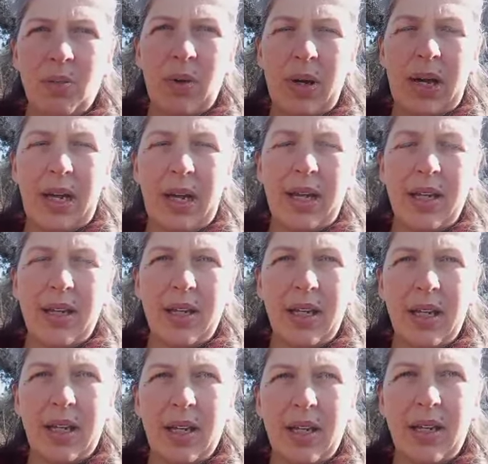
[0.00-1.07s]
where
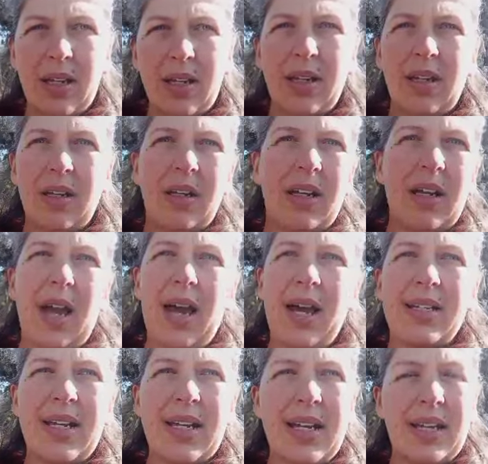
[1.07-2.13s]

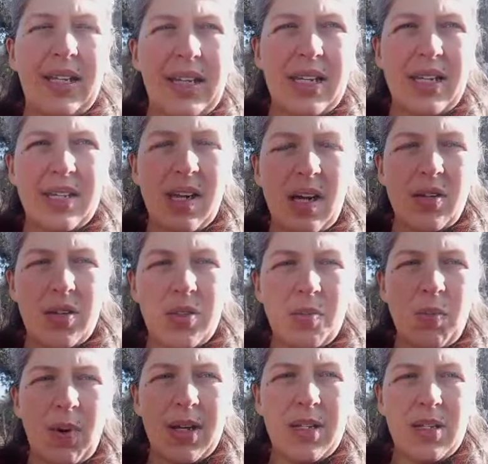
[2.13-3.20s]
ideally he's got
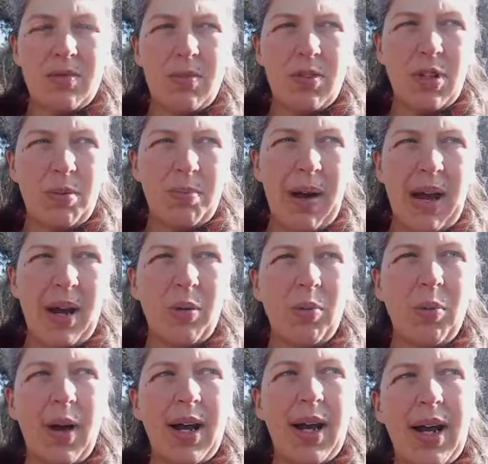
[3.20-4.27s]
somewhere to run about
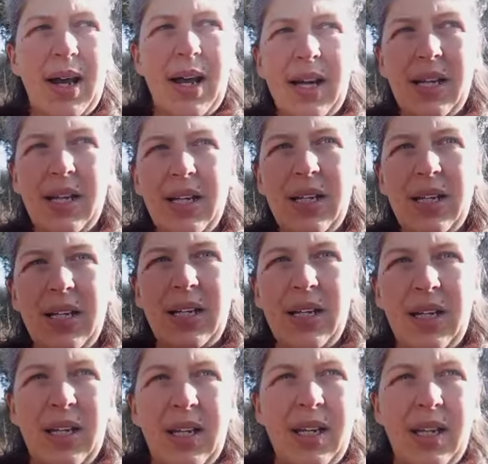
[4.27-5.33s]
where
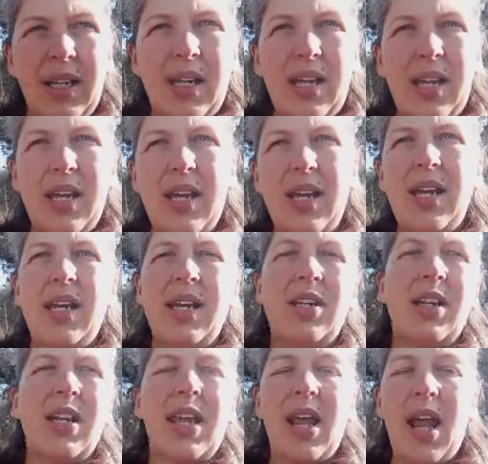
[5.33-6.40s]
he
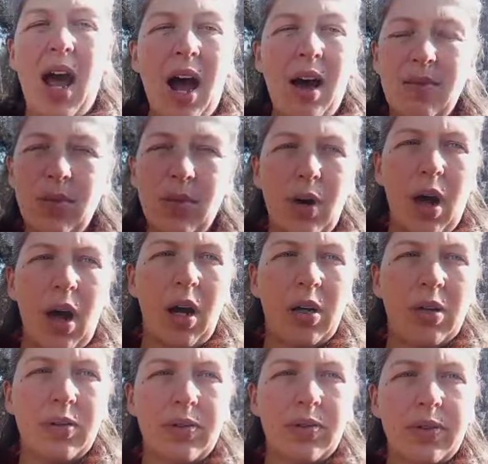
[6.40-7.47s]
can't run off,
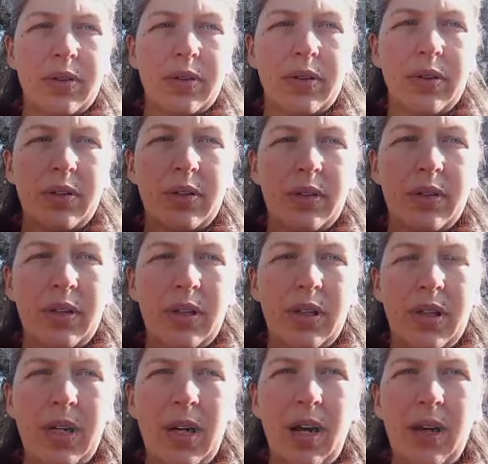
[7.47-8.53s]

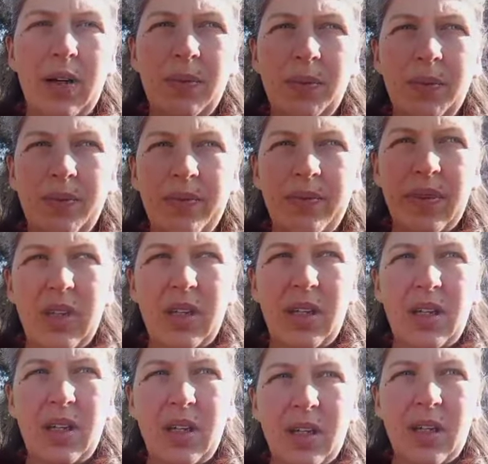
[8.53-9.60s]
you know,
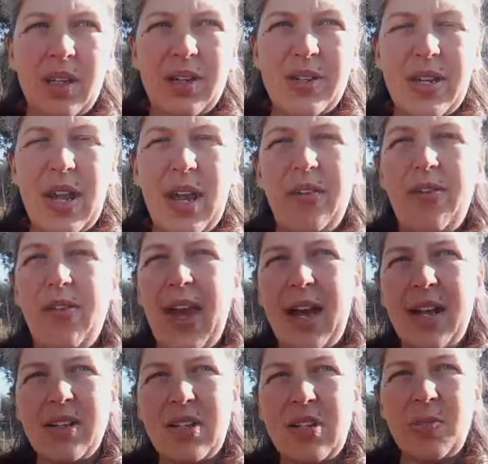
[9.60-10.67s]
because if he
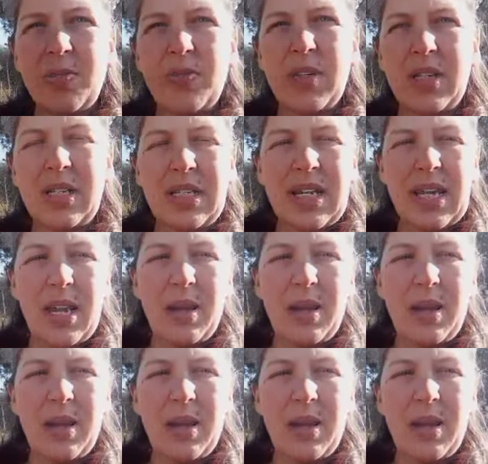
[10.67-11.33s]
had something to